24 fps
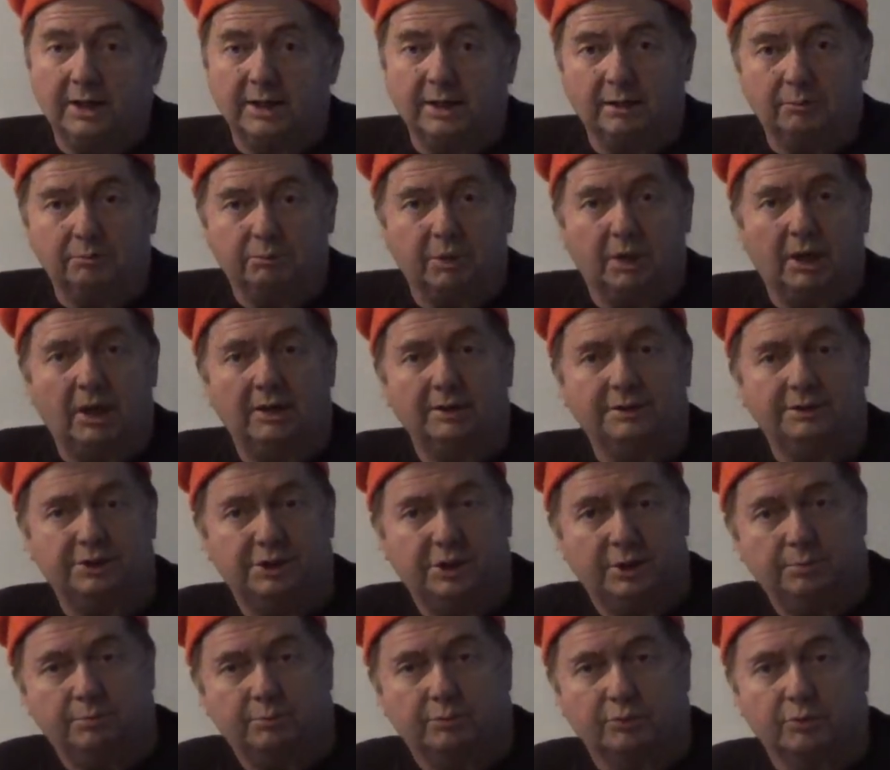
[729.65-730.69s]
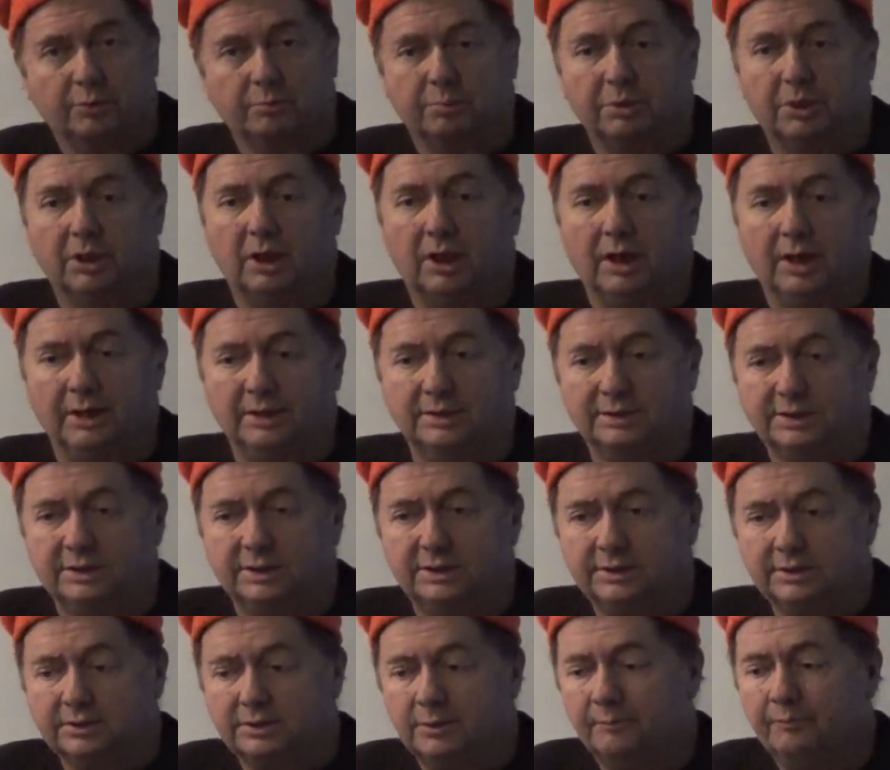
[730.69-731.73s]
can buy cheaper
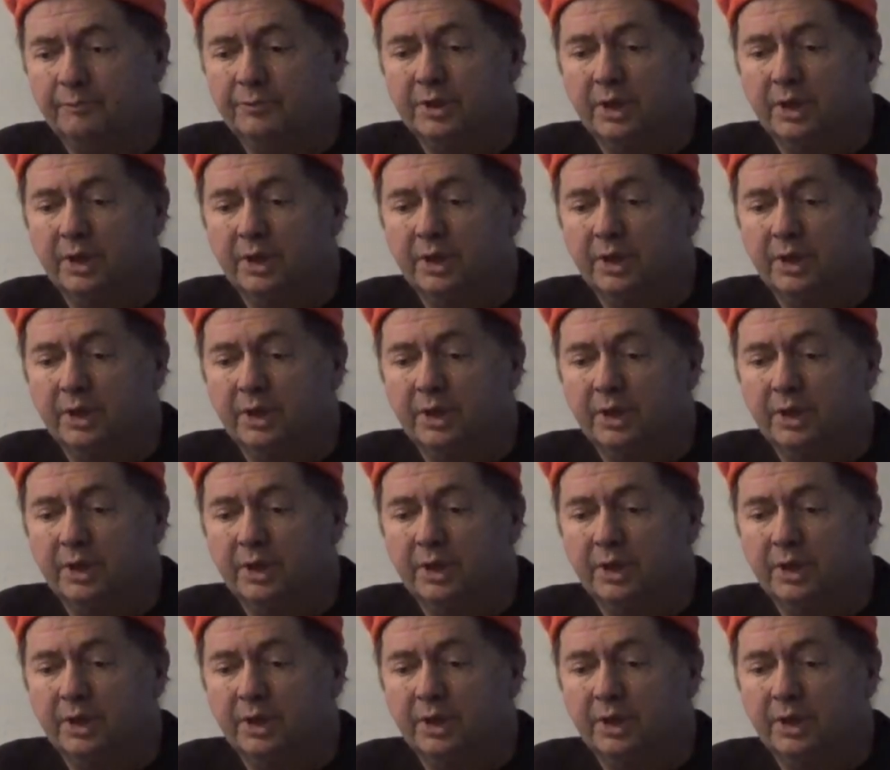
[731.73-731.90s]
appliances.